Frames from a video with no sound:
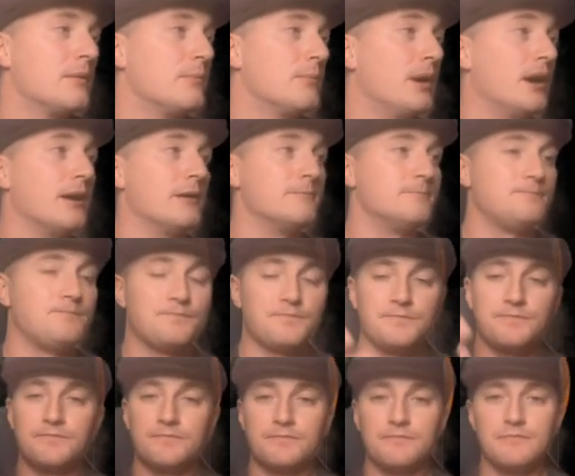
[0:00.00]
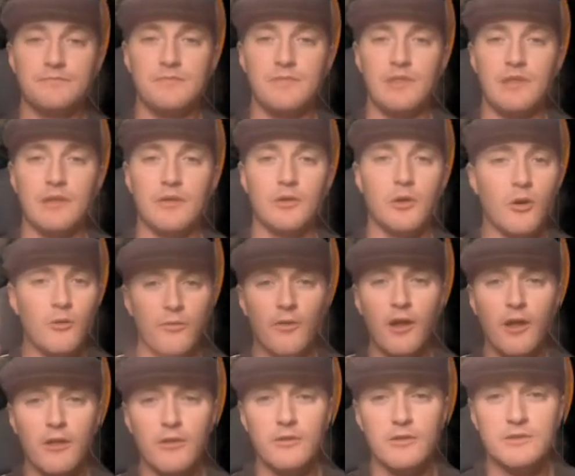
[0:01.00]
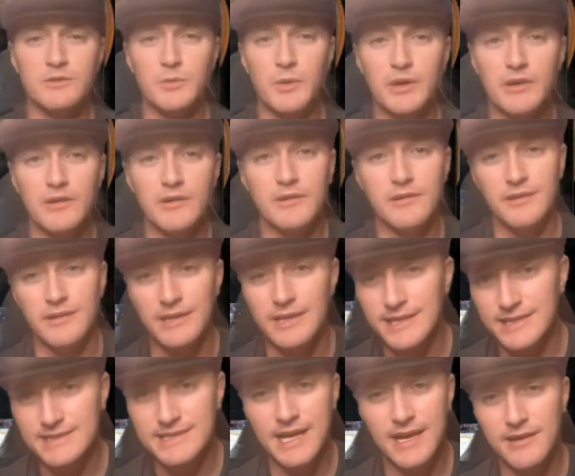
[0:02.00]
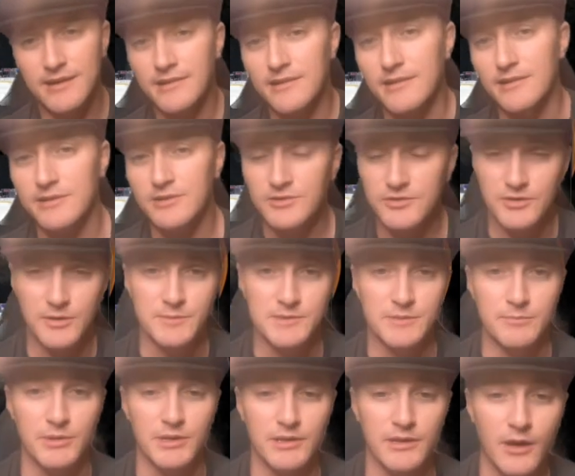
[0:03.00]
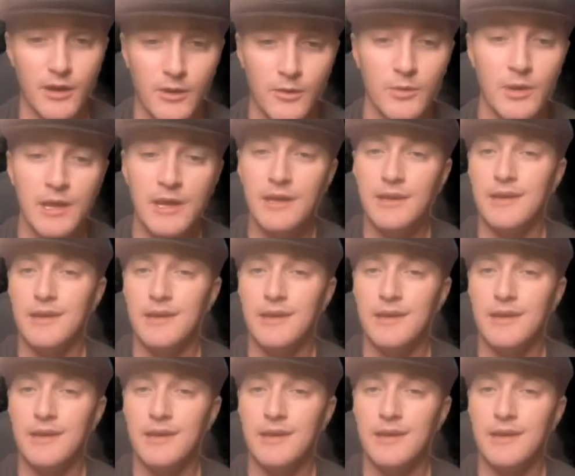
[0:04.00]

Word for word: But go follow their Twitter, link down in the description below.